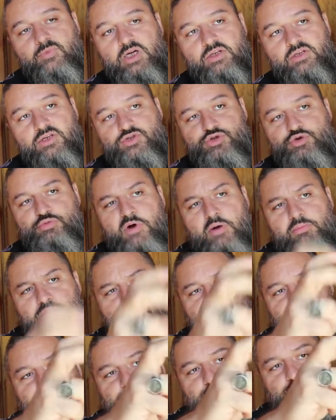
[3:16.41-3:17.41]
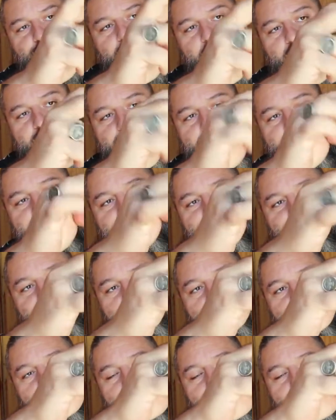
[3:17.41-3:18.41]
The Scuba Pro G2 has 3
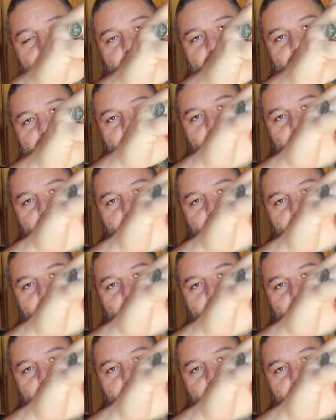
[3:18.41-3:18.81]
buttons